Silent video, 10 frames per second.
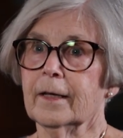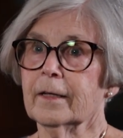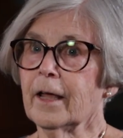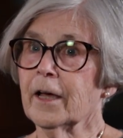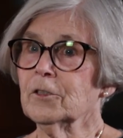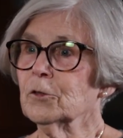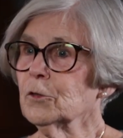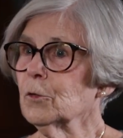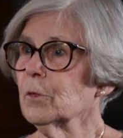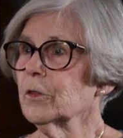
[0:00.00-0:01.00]
And I don't
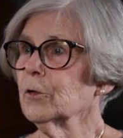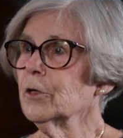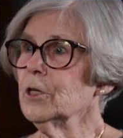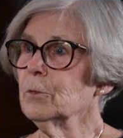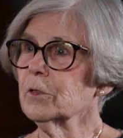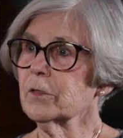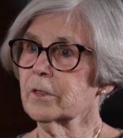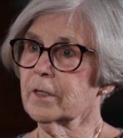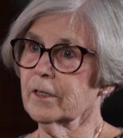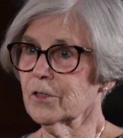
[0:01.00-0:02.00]
know whether he was
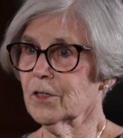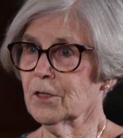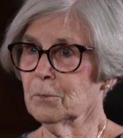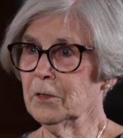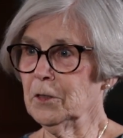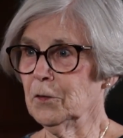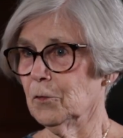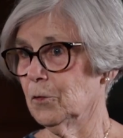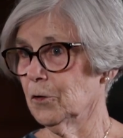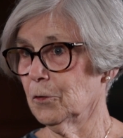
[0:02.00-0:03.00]
testing me
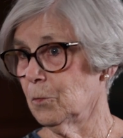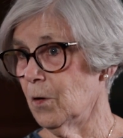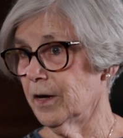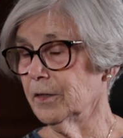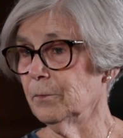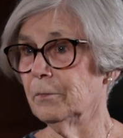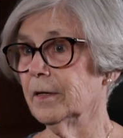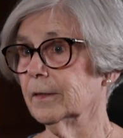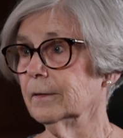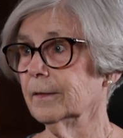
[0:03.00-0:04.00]
or what,
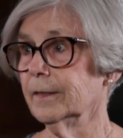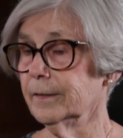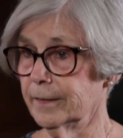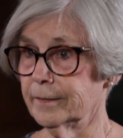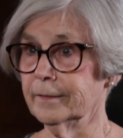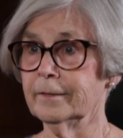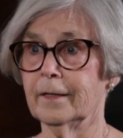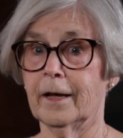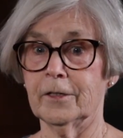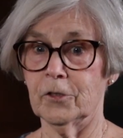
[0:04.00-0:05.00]
but he didn't.
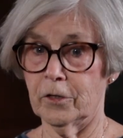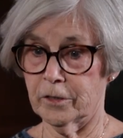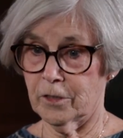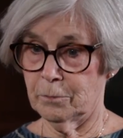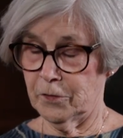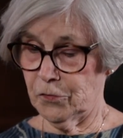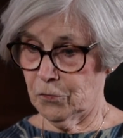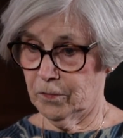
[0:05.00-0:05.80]
I talked to Mr.